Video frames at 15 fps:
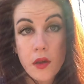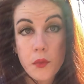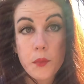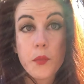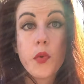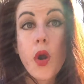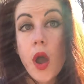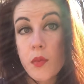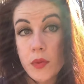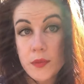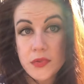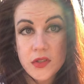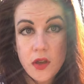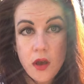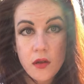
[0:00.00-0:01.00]

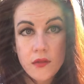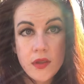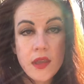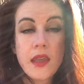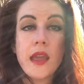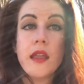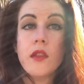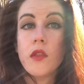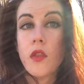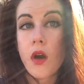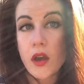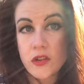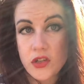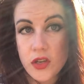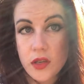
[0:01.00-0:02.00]
problem solving and
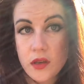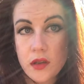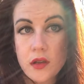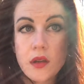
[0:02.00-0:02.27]
logic.